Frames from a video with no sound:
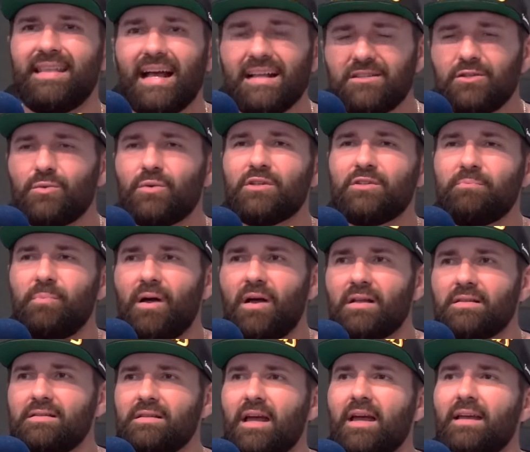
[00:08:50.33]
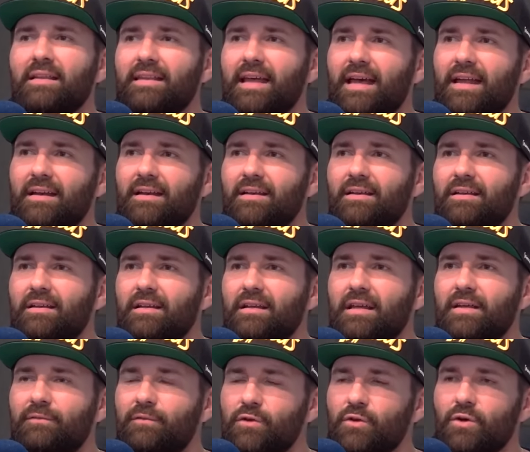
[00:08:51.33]
That's a response that
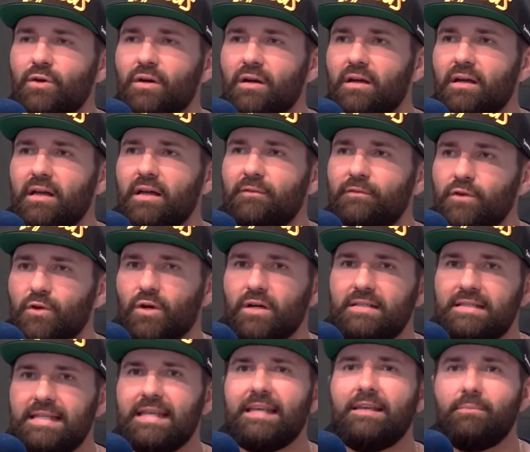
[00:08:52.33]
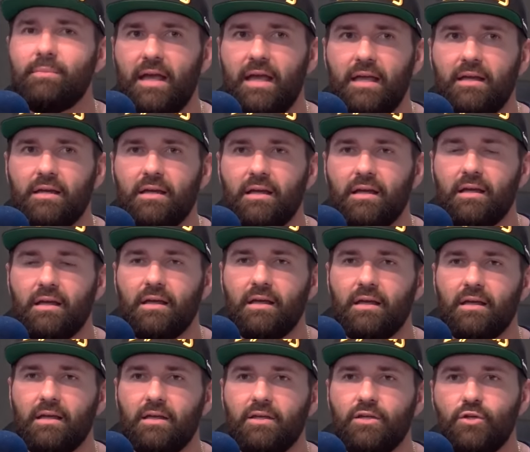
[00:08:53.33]
if you're if you're a teammate,
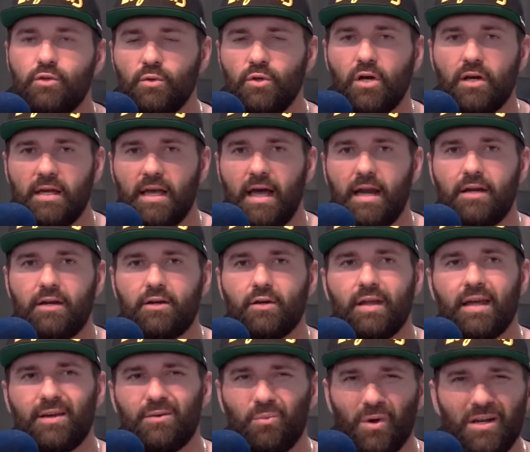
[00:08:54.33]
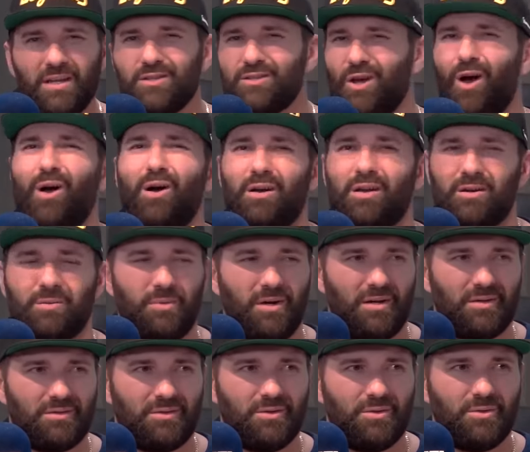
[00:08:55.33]
you look at it. You're like, what are you talking
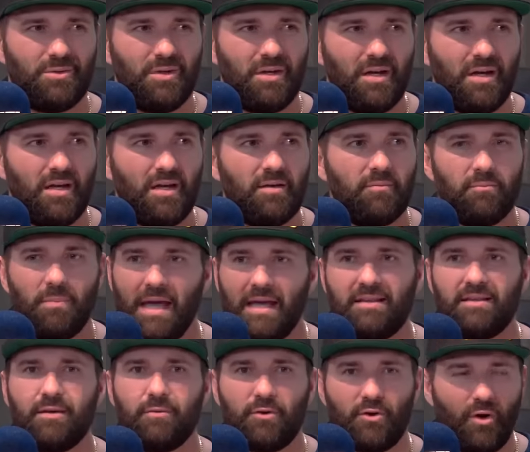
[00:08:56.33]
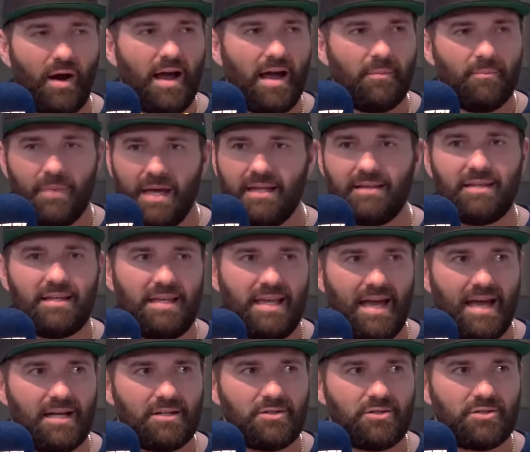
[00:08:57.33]
about, dude? Make the grab, make the
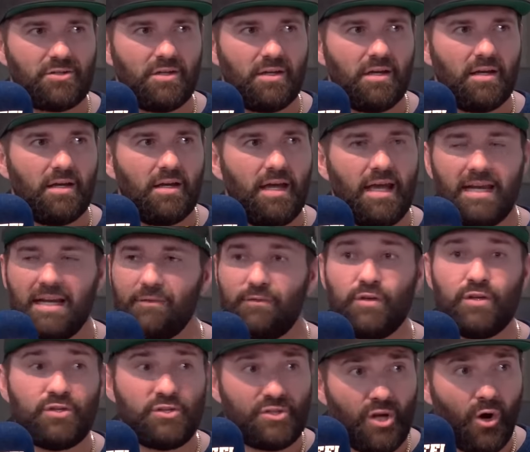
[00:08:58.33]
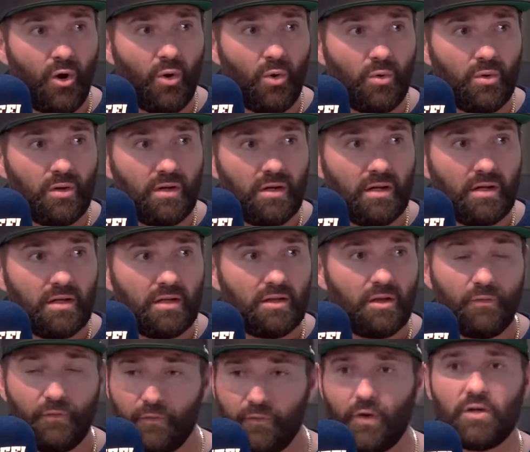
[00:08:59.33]
catch, and if you don't,
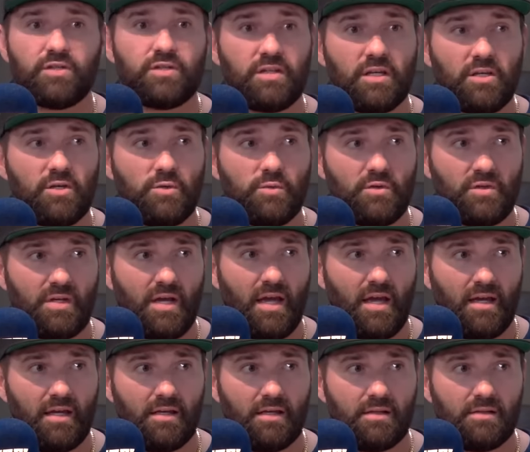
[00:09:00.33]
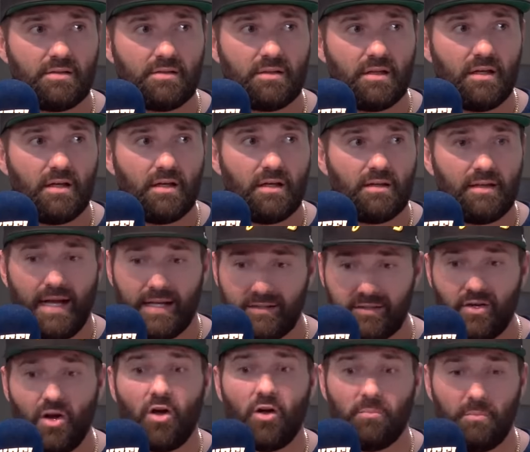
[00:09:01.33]
the first thing you say is,
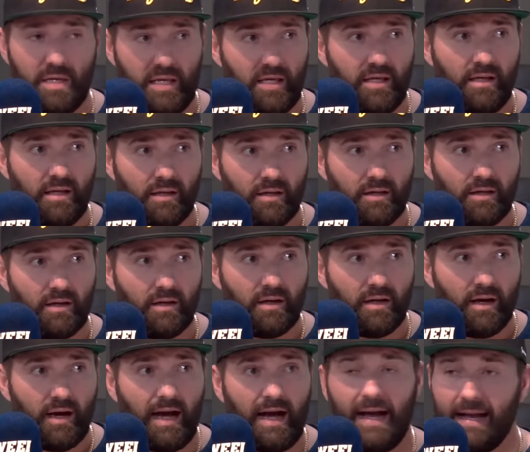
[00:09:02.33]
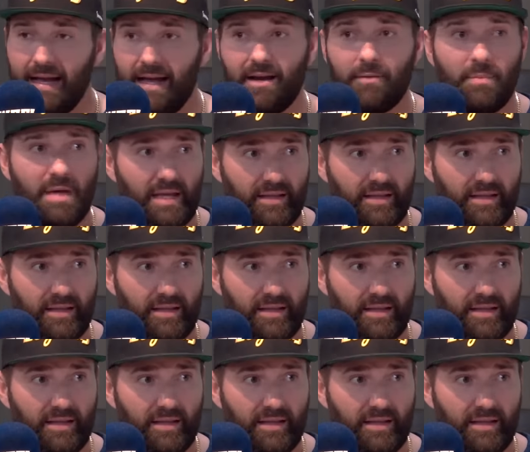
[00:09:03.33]
"That's on me. I got to